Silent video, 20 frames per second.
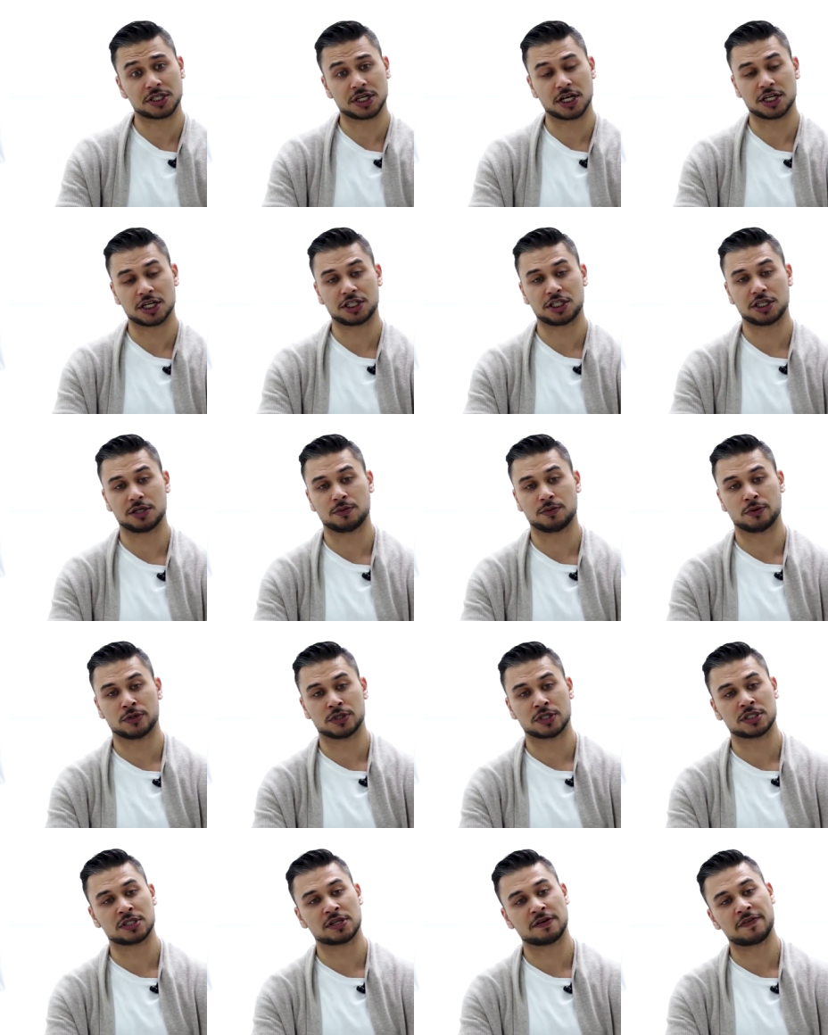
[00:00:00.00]
Uh, she
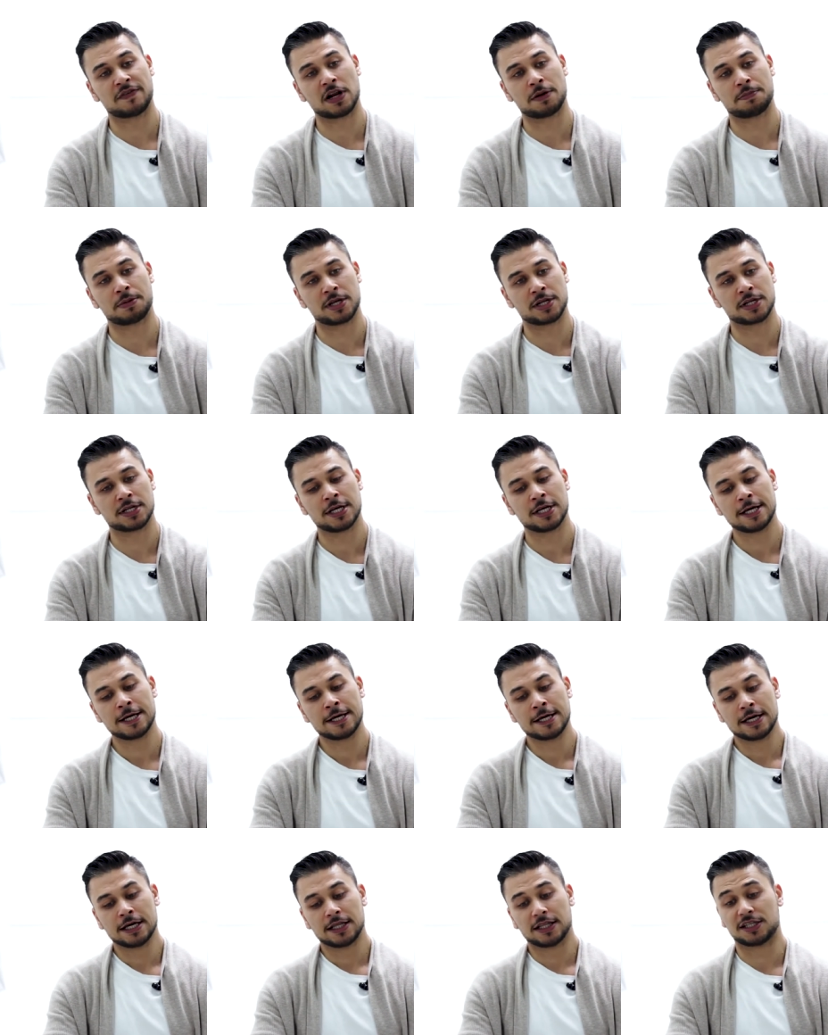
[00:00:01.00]
was developing
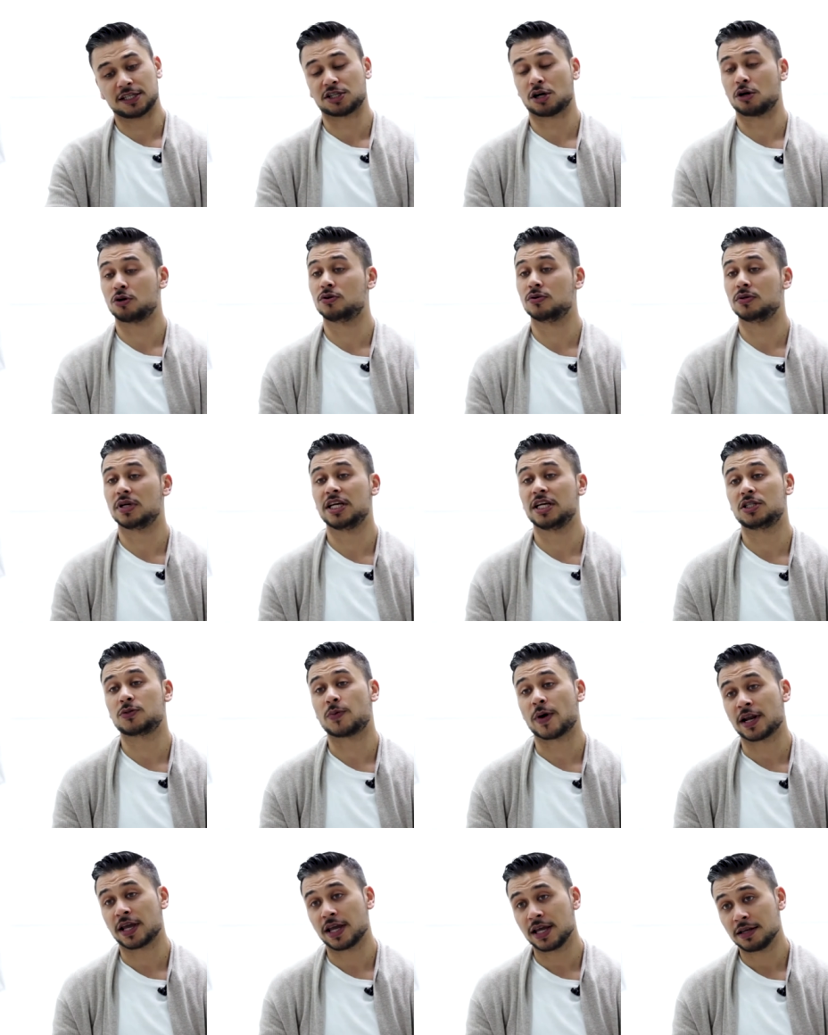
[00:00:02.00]
this show called
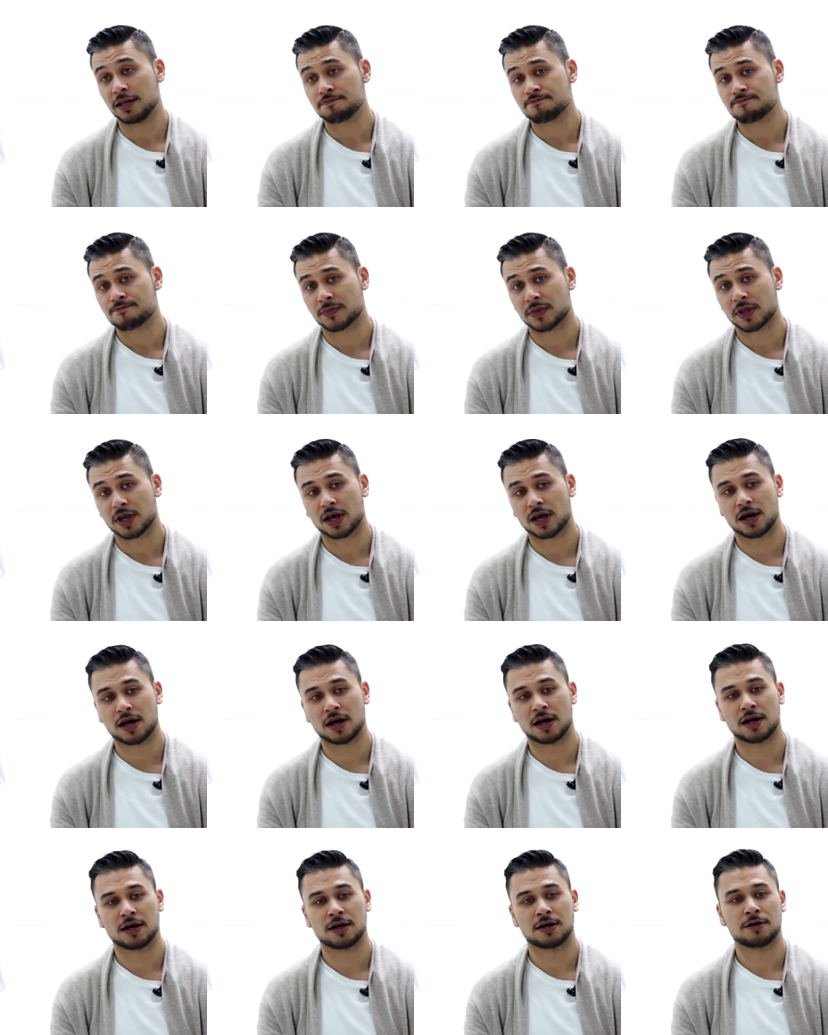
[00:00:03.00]
E20
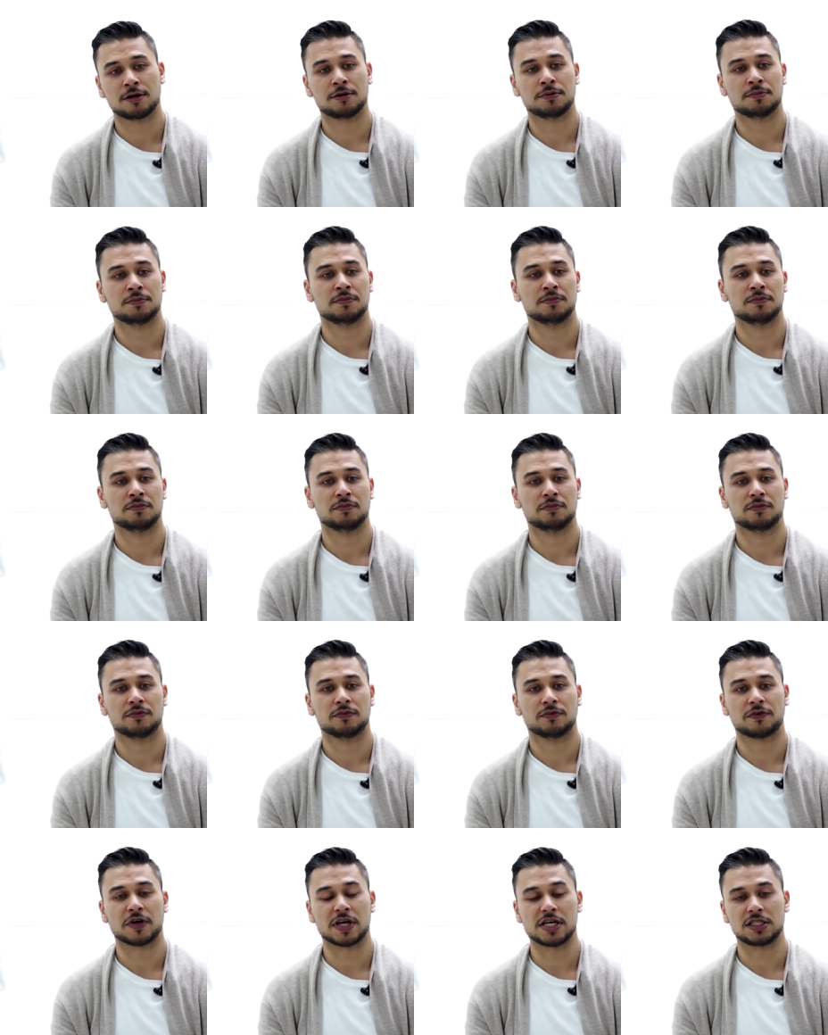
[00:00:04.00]
um,
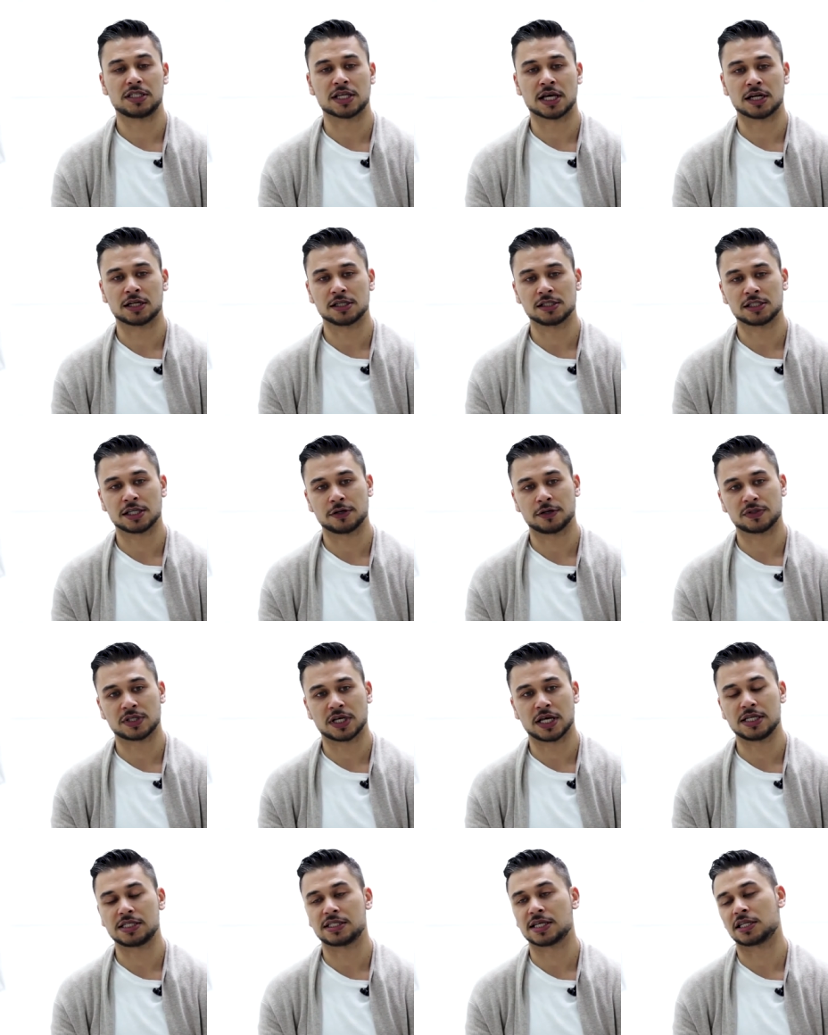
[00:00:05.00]
for EastEnders, and it was
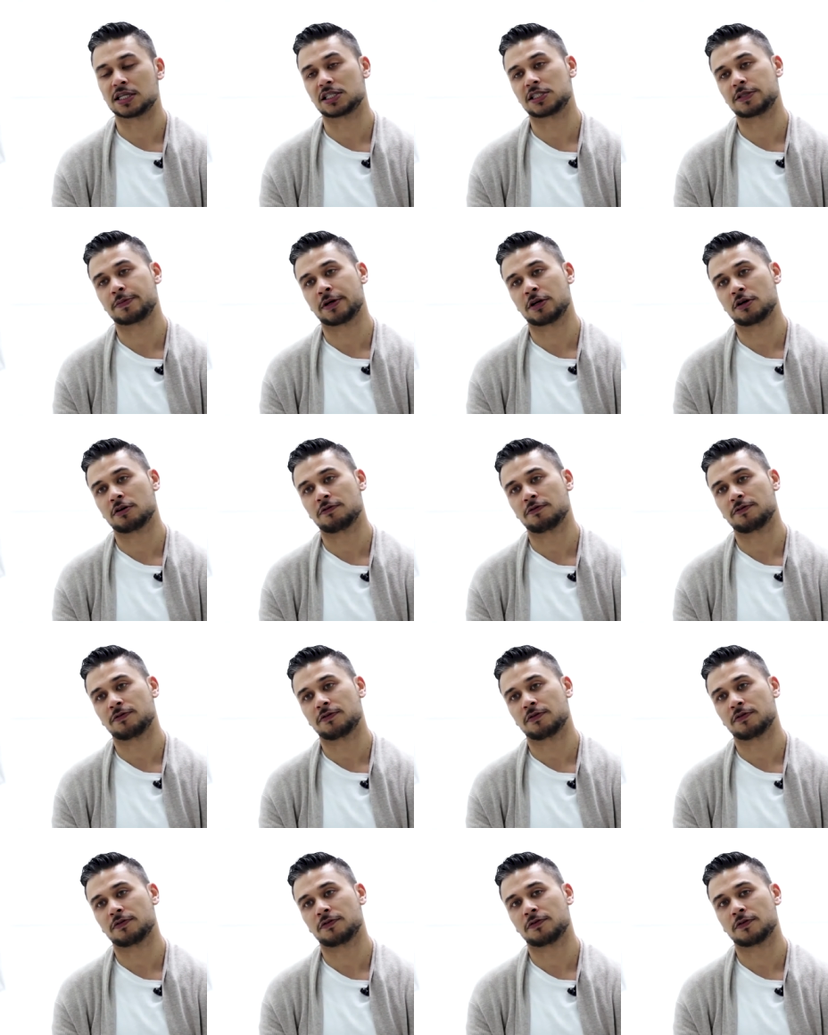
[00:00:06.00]
an EastEnders spin off
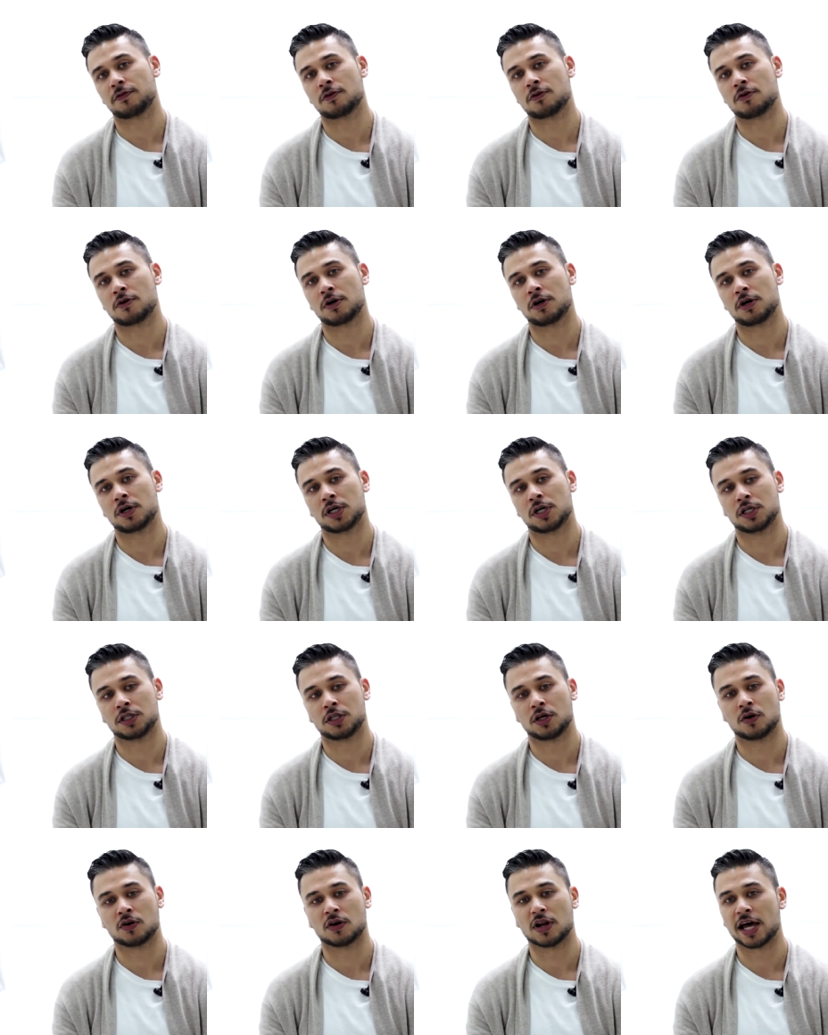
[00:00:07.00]
for
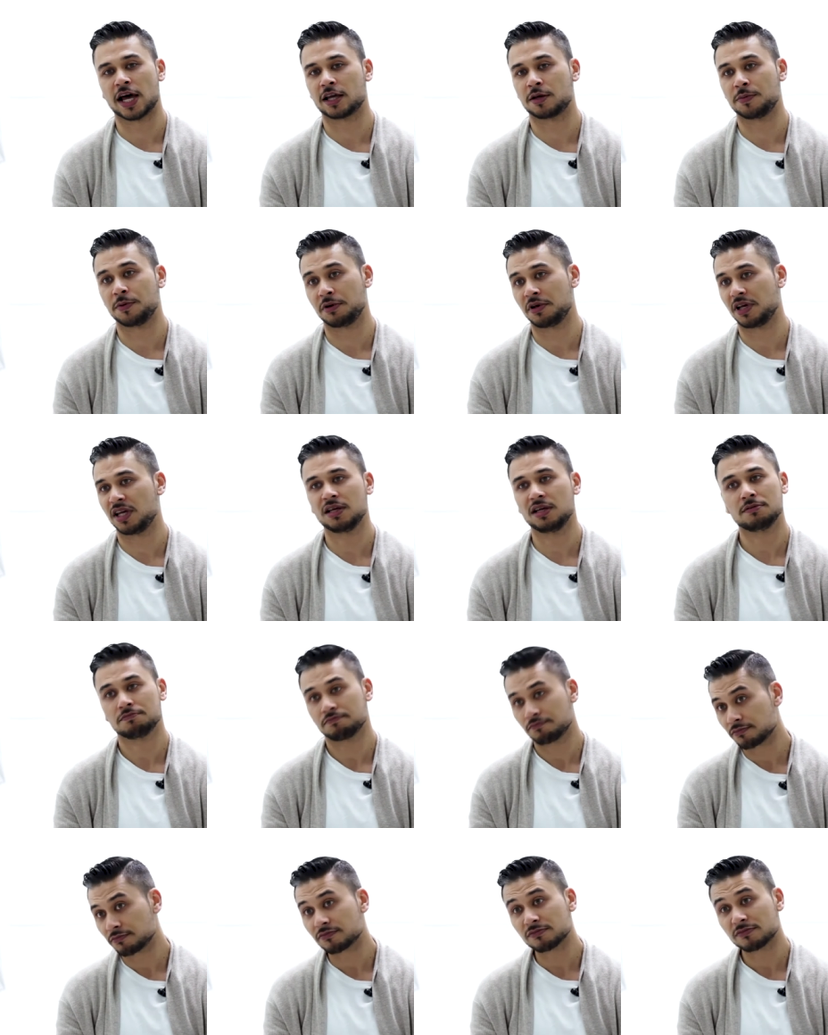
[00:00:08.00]
the online community,
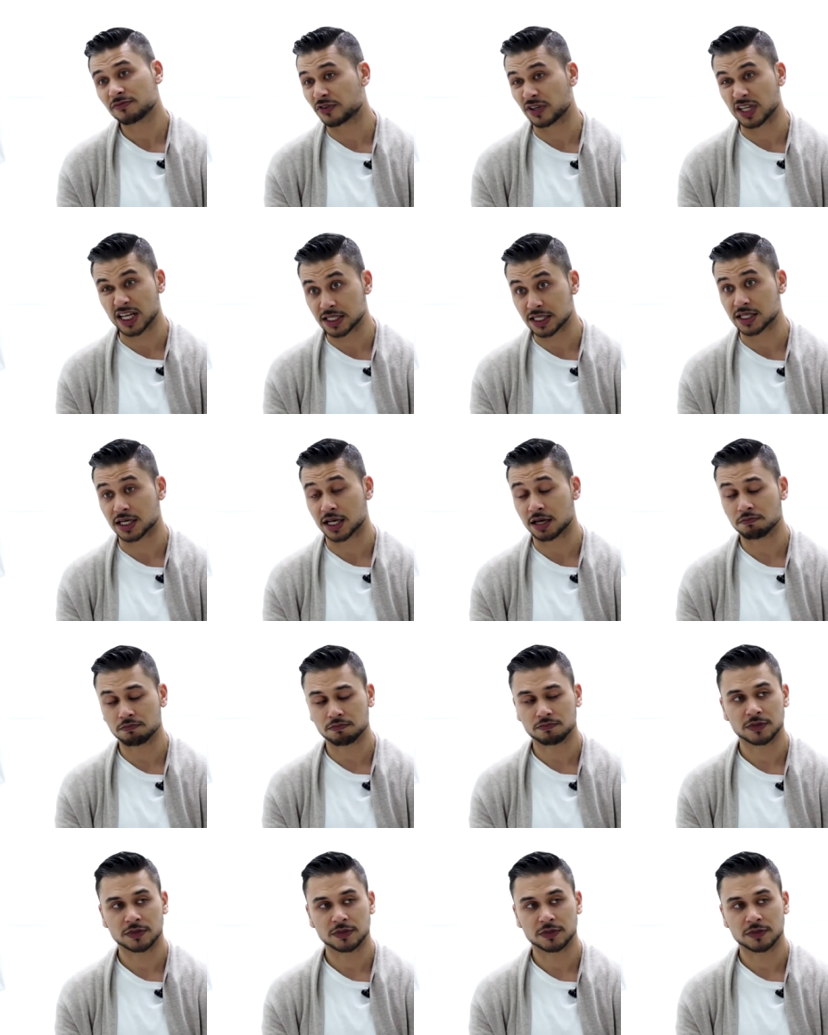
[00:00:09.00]
for the internet.